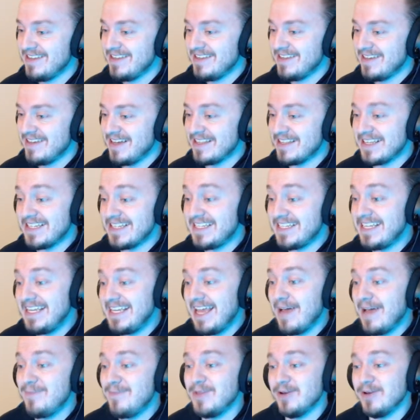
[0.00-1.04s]
It's a
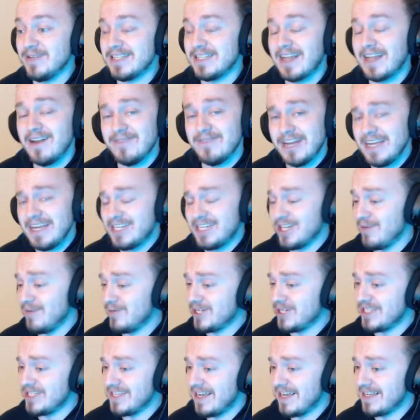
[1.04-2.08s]
TM though, instead of an HM,
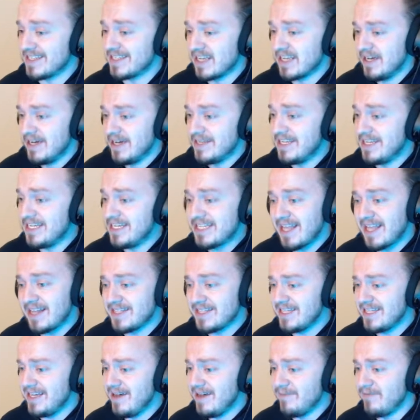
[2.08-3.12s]
which is nice. Teach
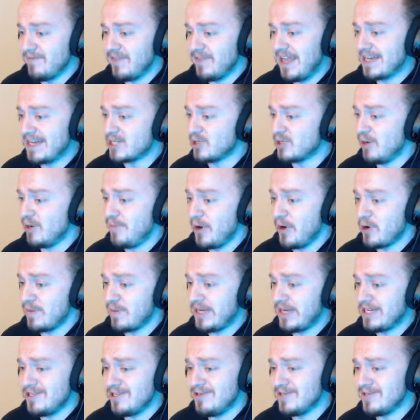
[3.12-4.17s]
that TM Flash to a
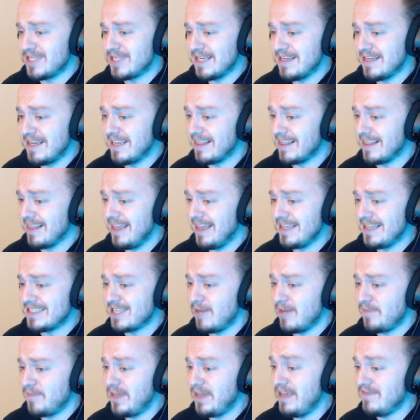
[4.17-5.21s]
Pokemon and use it. It
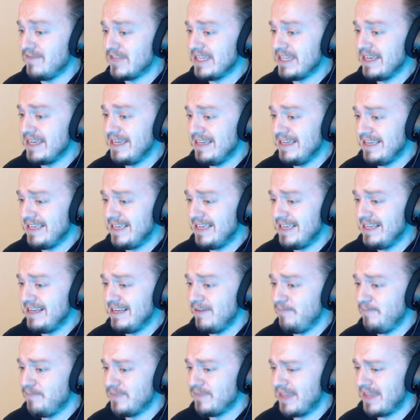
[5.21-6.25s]
lights up even
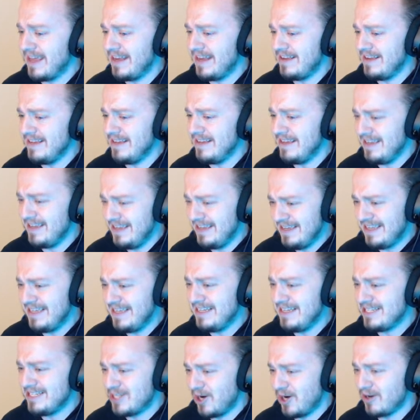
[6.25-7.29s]
the
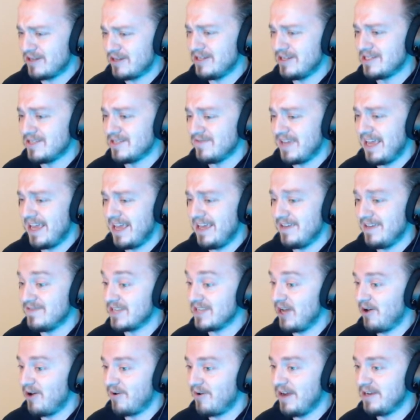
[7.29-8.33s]
inky darkness of
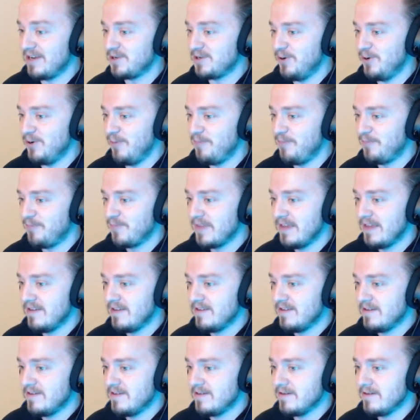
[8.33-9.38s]
caves. All right, cool.
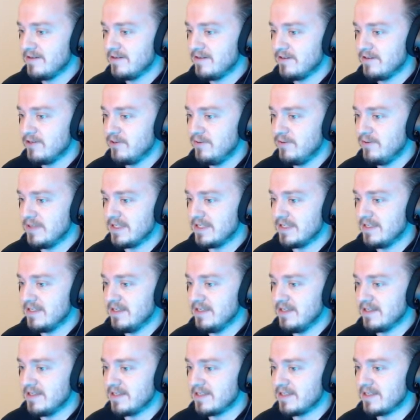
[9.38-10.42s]
Who is
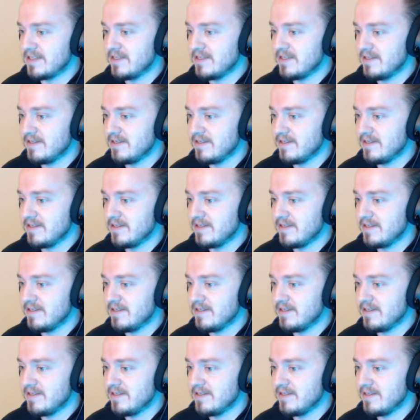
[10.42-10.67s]
this?